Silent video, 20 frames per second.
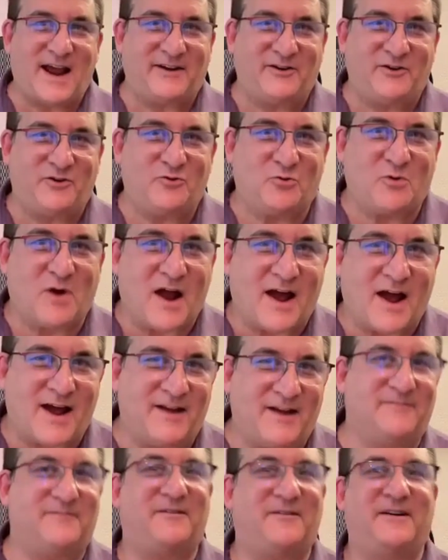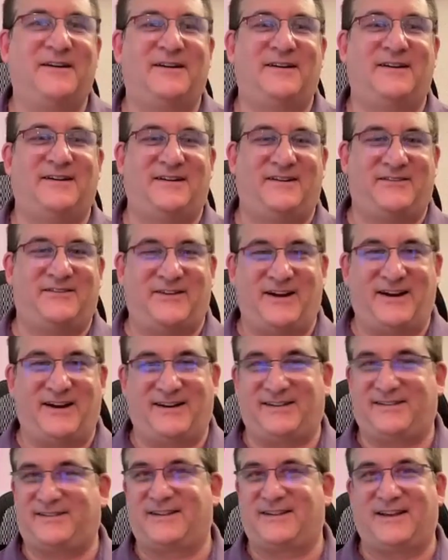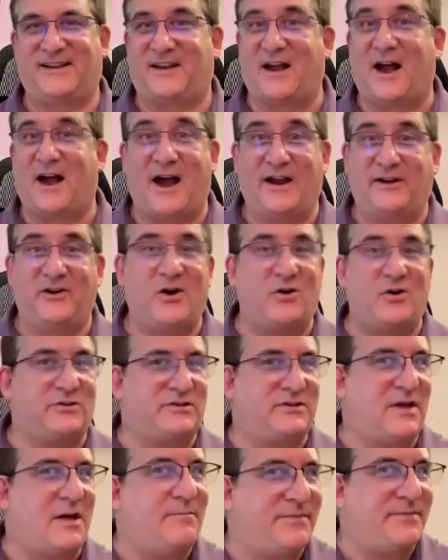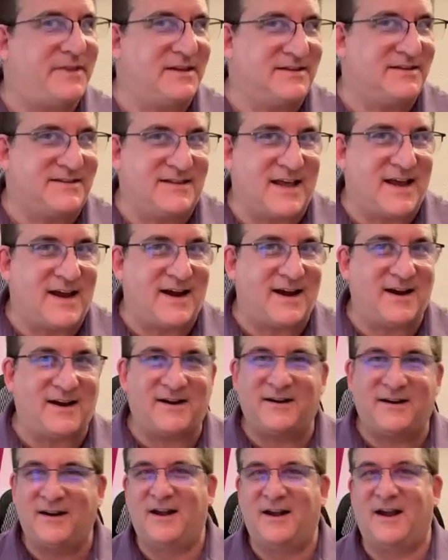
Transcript: and drive. Right? Like, I know something's there.